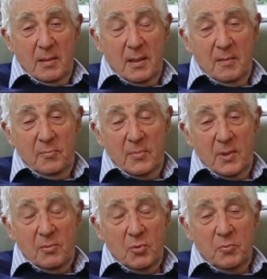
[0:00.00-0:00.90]
um,
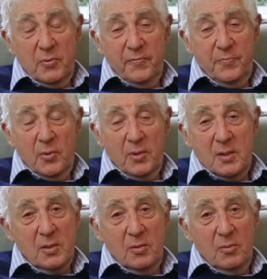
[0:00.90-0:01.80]
a group of
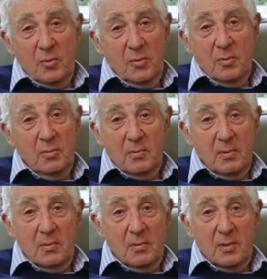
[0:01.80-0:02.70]
boys who
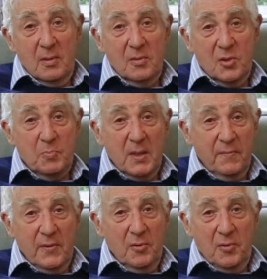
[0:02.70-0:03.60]
could
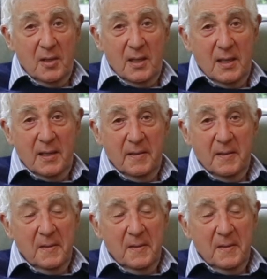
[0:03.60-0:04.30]
speak fluently,